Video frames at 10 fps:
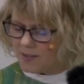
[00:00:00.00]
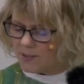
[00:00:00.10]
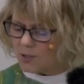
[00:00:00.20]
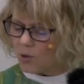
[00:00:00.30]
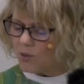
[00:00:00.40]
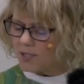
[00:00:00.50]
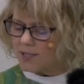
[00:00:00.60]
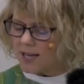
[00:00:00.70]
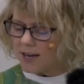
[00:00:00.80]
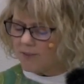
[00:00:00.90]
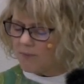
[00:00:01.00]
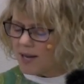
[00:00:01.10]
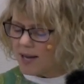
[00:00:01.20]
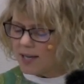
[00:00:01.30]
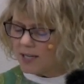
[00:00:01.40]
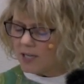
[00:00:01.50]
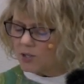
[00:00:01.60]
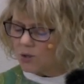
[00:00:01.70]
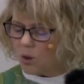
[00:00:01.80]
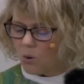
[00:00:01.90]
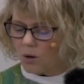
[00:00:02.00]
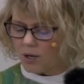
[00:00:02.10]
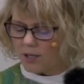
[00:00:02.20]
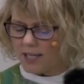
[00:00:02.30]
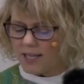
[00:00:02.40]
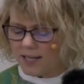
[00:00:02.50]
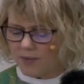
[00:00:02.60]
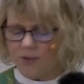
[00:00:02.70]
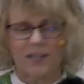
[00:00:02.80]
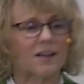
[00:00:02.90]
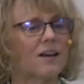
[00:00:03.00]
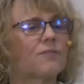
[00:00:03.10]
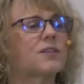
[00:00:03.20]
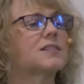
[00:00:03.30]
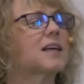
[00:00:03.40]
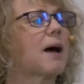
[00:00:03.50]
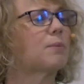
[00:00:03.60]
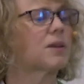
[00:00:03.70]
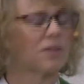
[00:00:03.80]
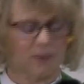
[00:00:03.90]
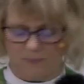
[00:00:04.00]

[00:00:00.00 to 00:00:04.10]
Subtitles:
So the Son of Man is Lord even of the Sabbath."